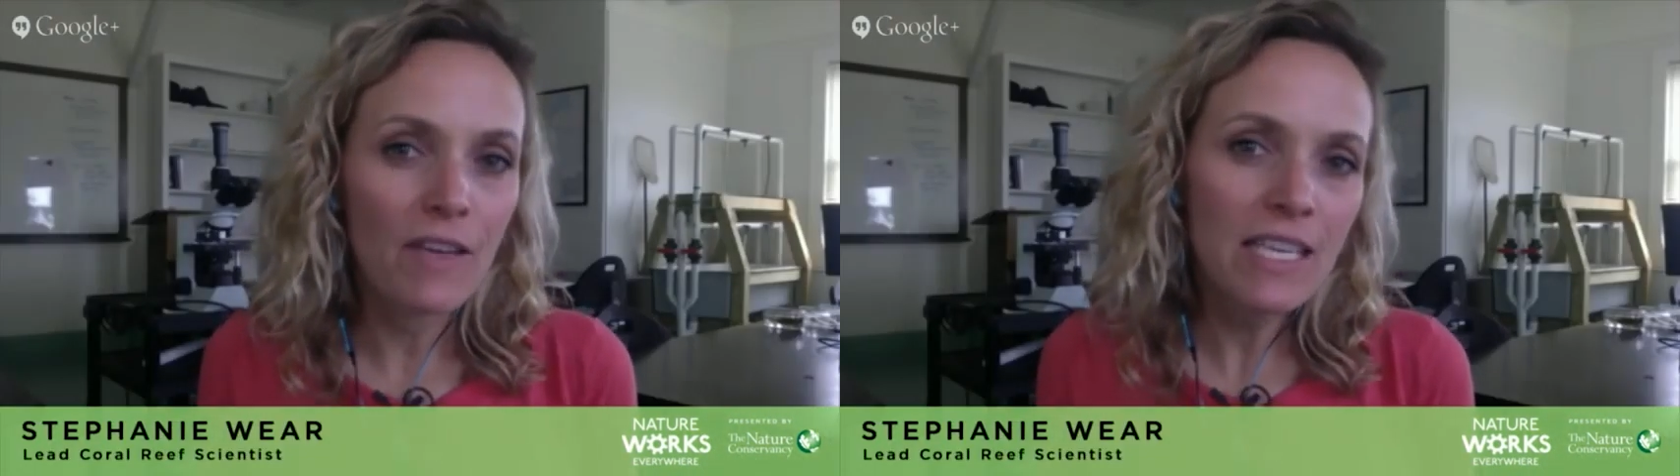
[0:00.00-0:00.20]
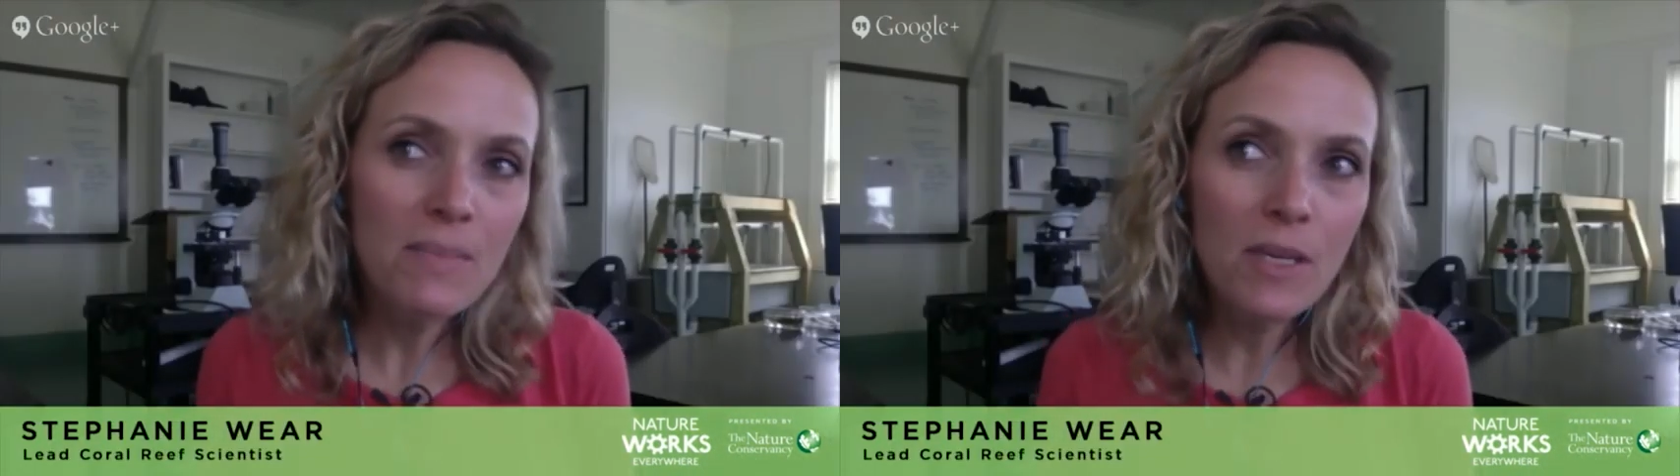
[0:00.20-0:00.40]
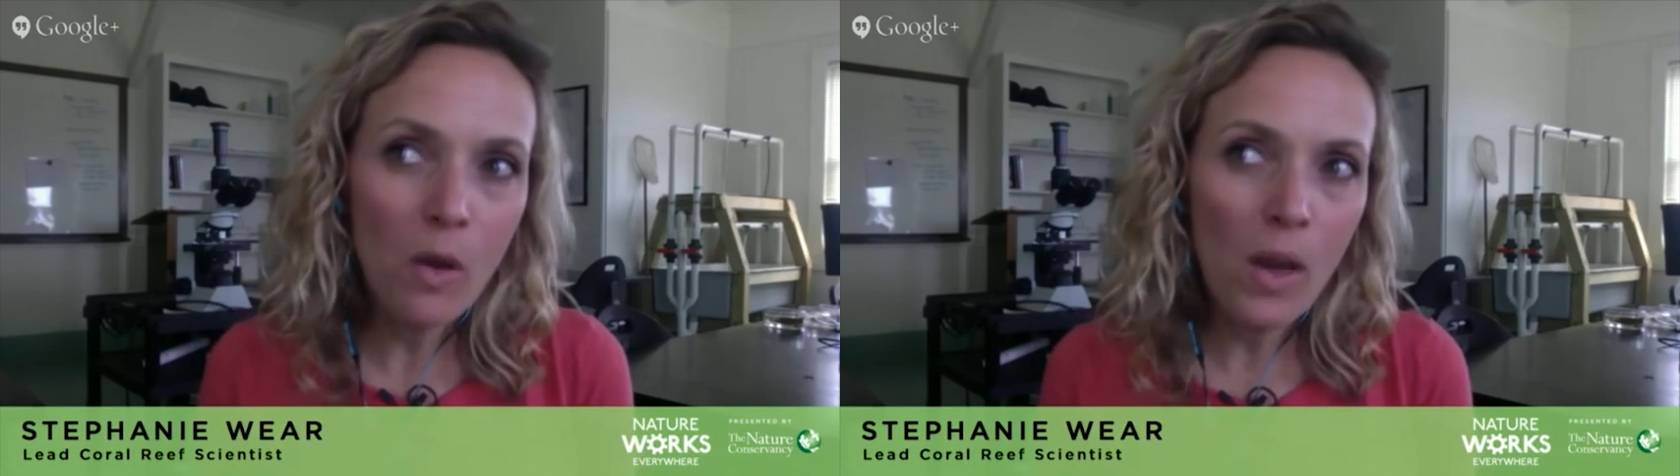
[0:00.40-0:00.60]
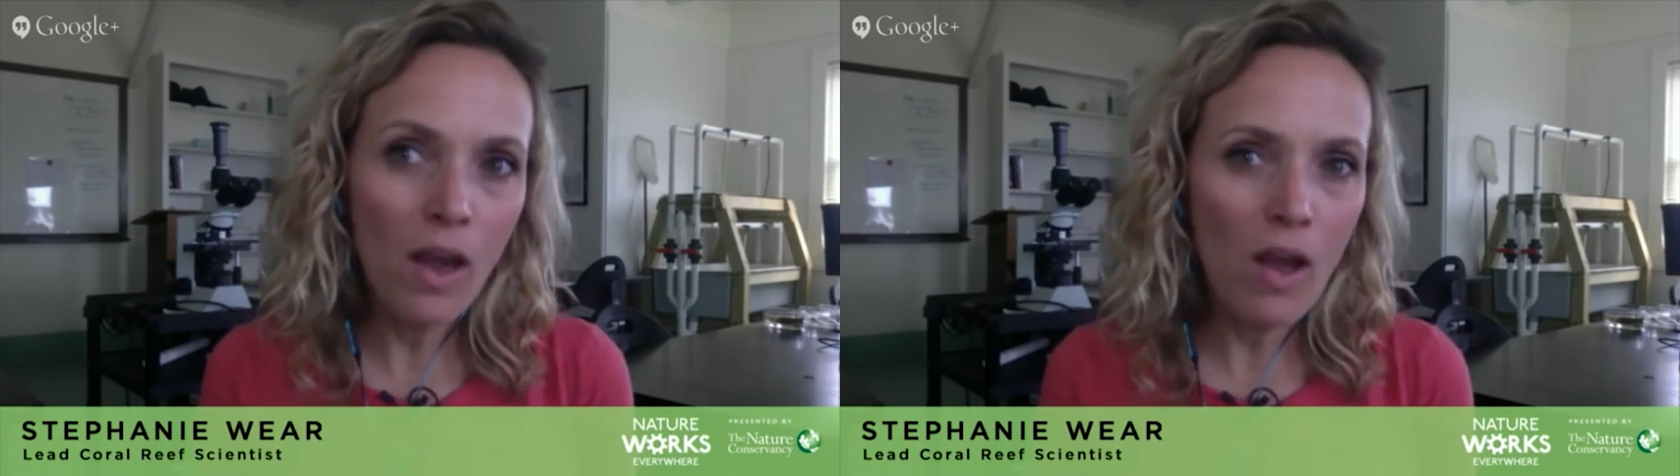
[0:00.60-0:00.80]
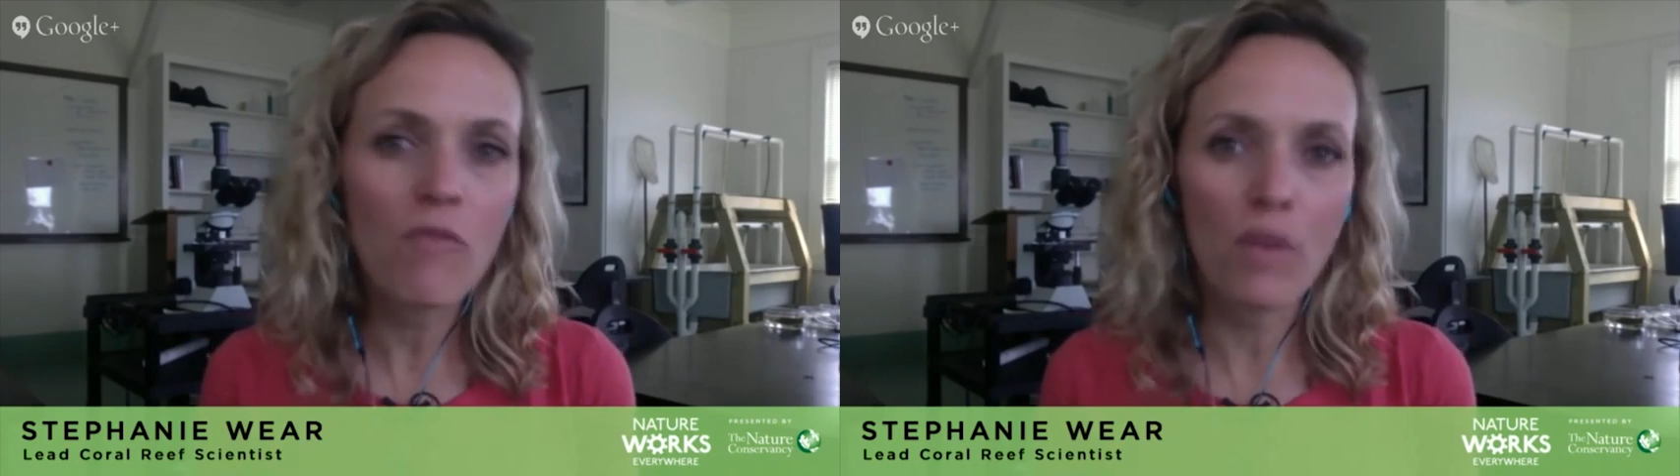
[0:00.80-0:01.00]
and it's been going
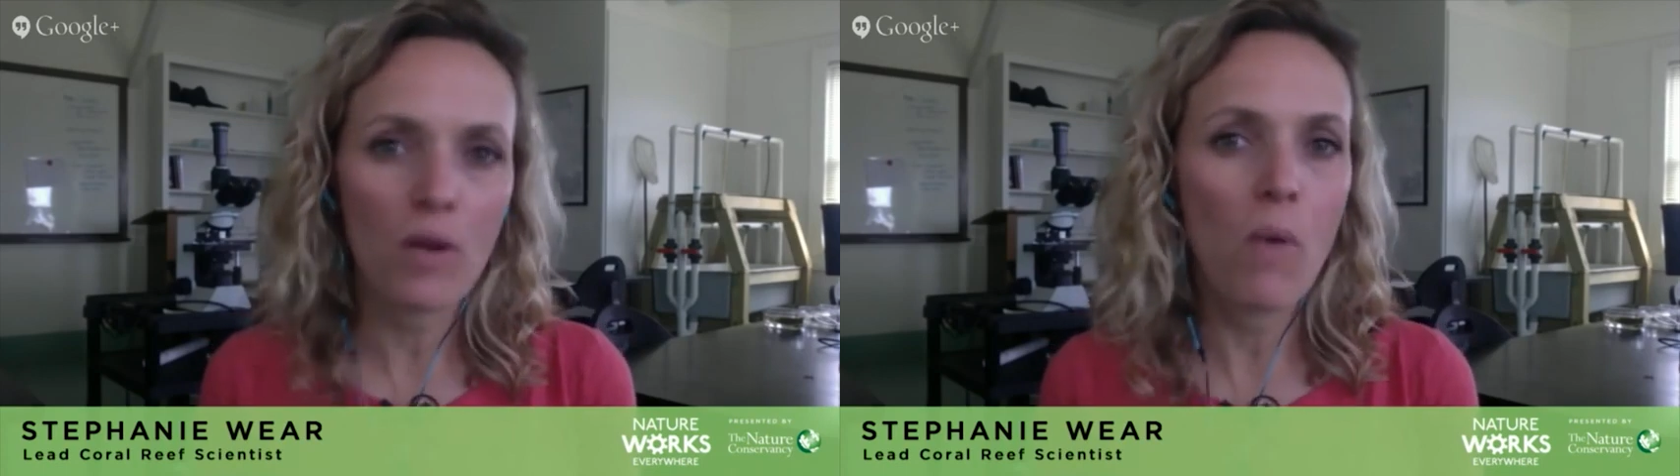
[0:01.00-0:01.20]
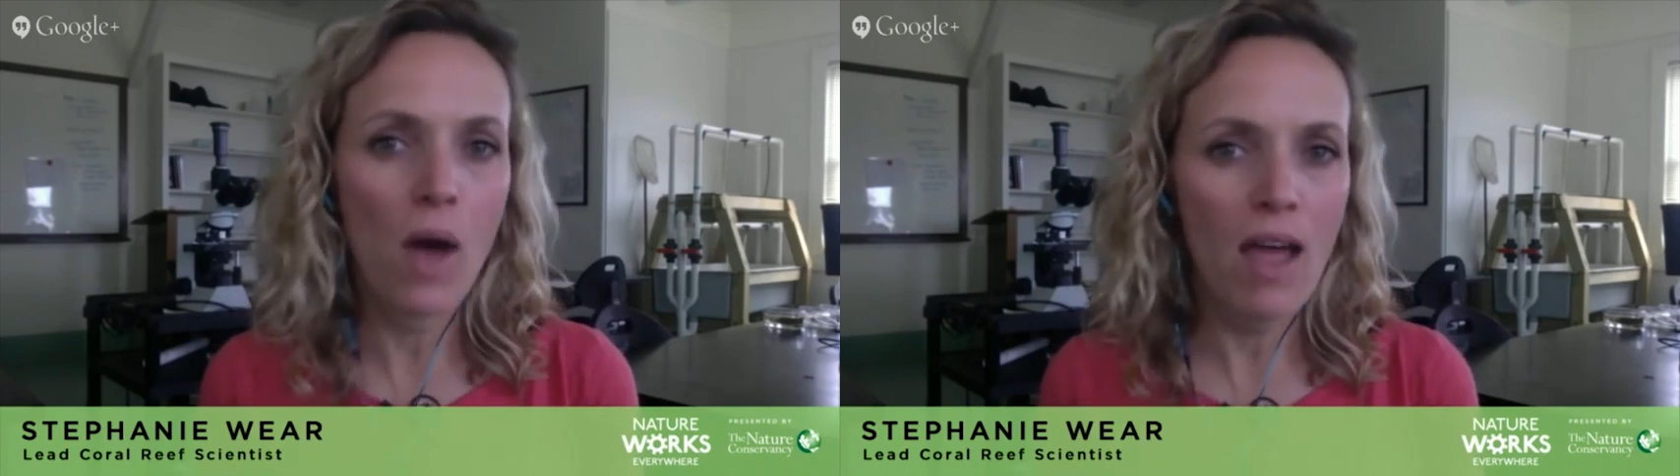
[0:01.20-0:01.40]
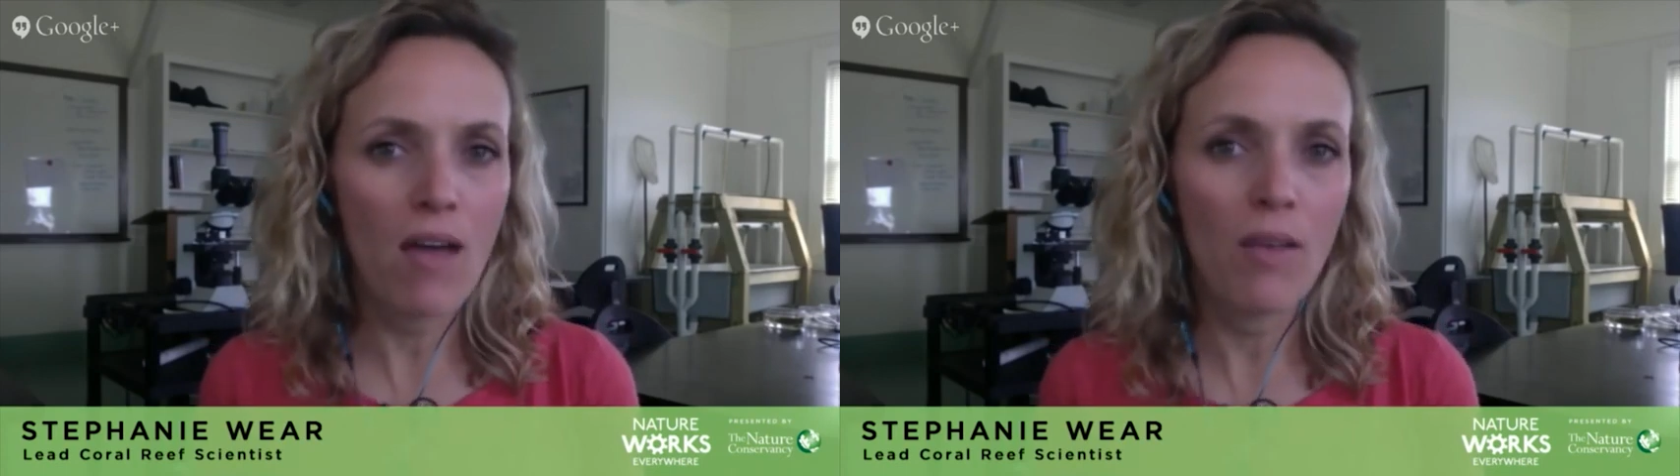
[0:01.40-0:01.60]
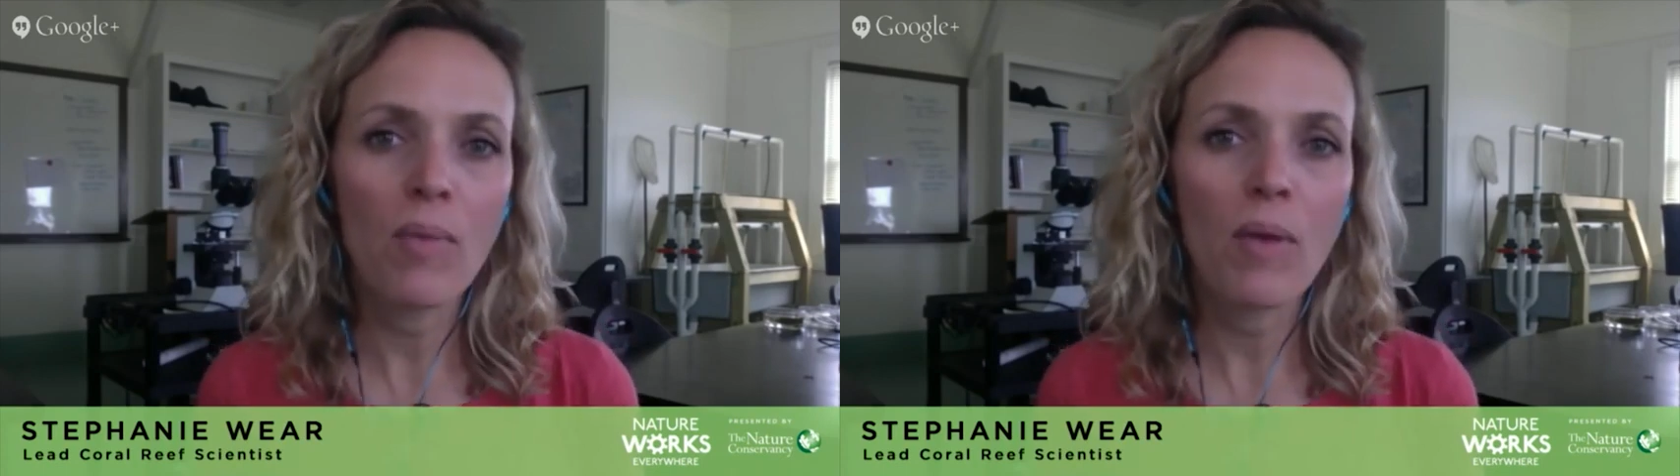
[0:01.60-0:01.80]
on for a while.